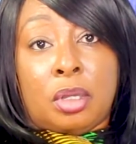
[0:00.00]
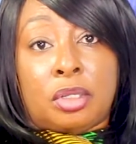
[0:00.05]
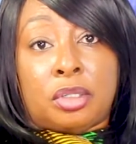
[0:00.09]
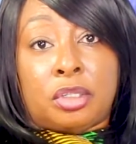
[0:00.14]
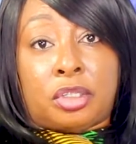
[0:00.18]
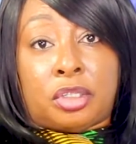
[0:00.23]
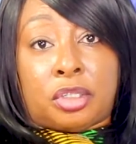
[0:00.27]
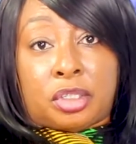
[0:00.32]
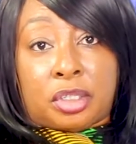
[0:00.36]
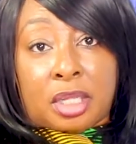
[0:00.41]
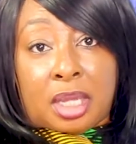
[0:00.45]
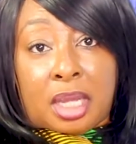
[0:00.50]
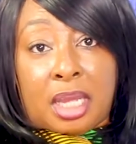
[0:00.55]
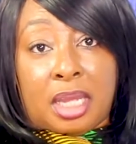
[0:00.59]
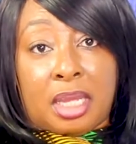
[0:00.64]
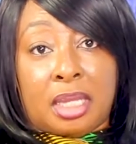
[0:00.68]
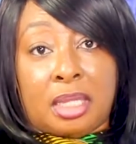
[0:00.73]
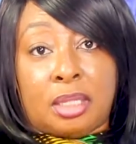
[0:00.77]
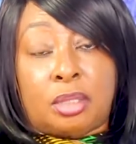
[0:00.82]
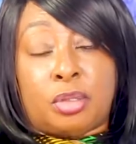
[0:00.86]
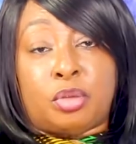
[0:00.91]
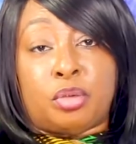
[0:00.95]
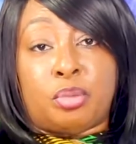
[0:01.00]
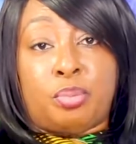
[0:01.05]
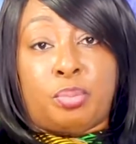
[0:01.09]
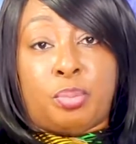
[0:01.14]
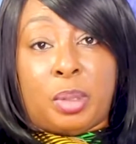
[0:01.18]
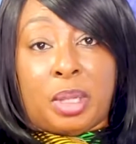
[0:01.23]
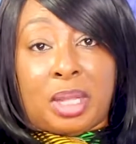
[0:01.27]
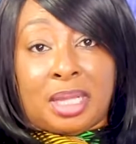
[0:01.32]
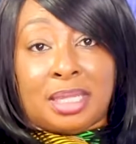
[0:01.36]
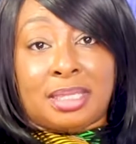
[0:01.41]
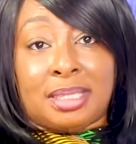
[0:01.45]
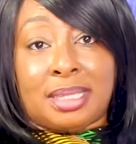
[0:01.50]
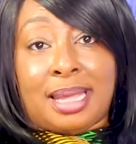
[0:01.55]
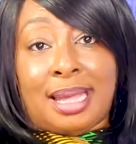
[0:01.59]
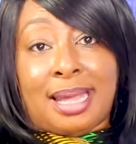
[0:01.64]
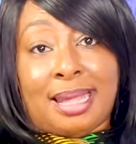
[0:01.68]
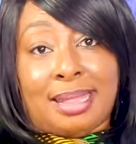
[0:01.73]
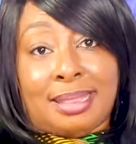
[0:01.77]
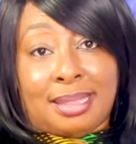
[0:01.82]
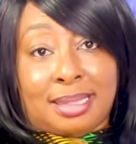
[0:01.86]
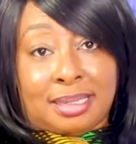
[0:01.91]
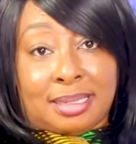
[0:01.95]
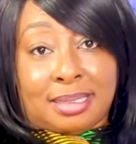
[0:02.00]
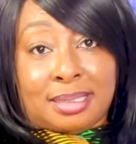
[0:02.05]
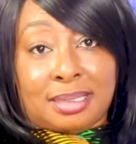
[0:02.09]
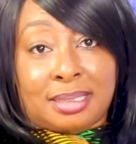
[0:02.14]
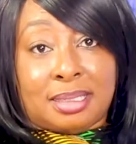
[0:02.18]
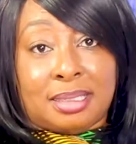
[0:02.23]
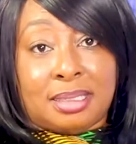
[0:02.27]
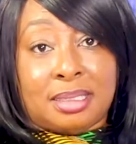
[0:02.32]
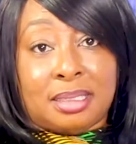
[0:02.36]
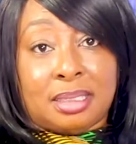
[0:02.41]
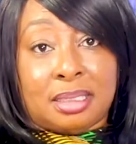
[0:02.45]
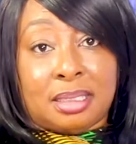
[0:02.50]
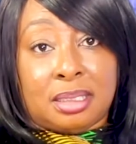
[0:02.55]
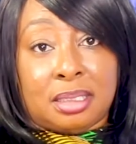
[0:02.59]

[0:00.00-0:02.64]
Share it to bless others.